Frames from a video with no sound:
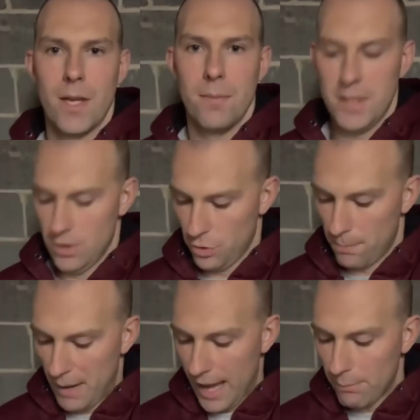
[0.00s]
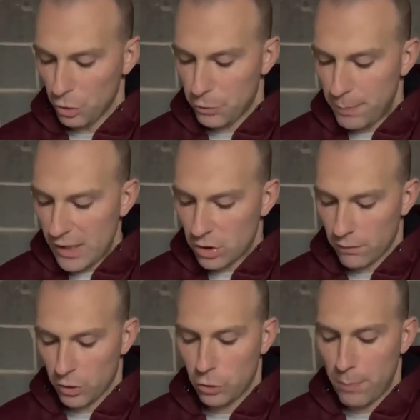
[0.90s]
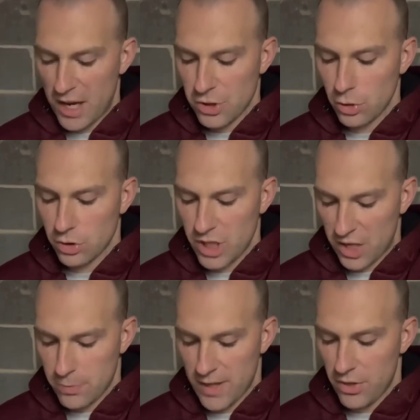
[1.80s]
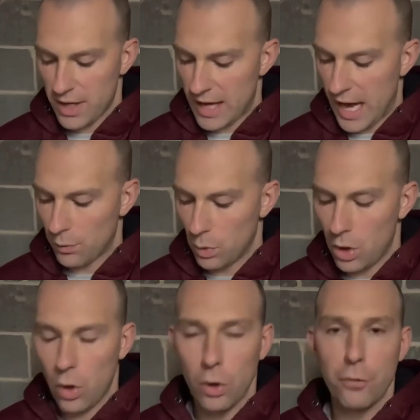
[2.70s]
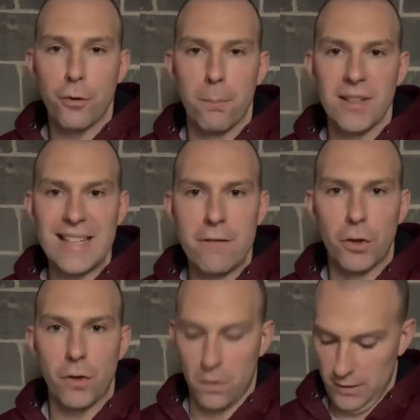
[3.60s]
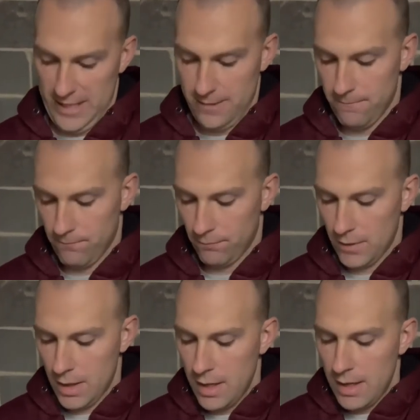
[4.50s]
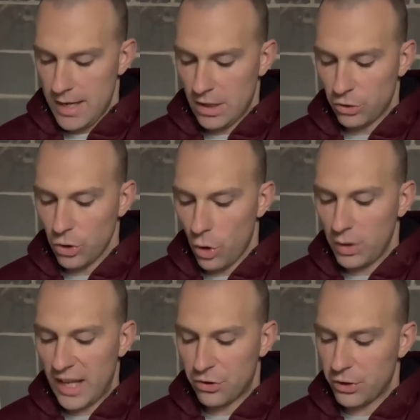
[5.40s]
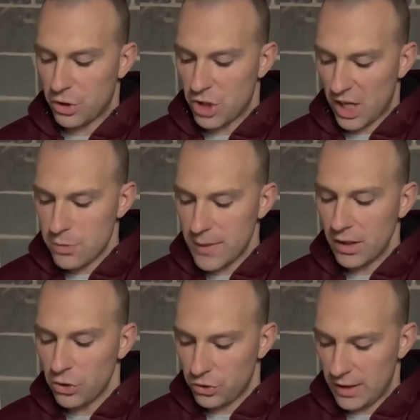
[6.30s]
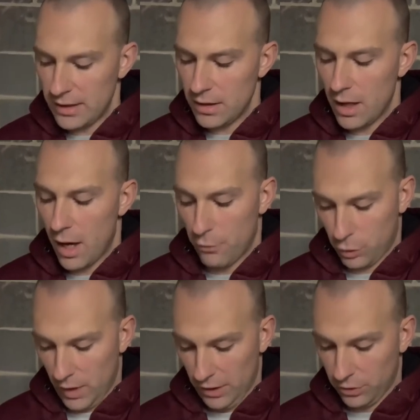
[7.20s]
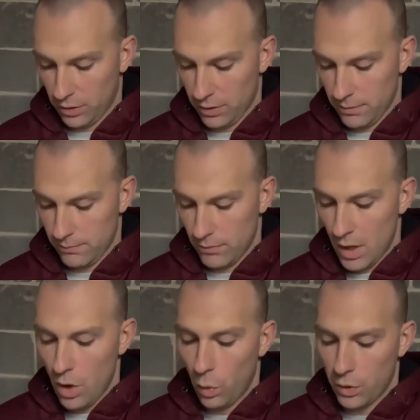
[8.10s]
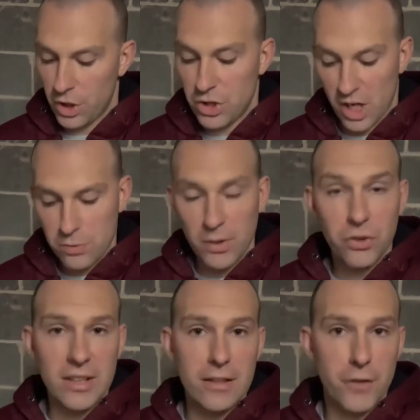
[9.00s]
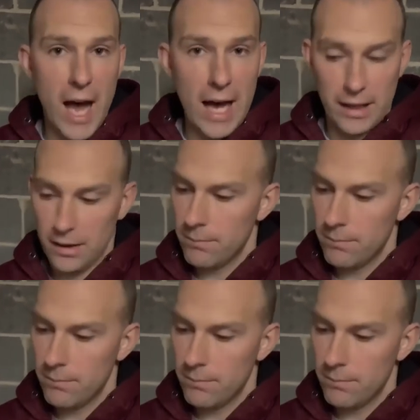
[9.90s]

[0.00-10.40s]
You know, the Bible speaks of a special judgment that God will hold for believers only. It is known as the judgment seat of Christ, or the judgment seat of God.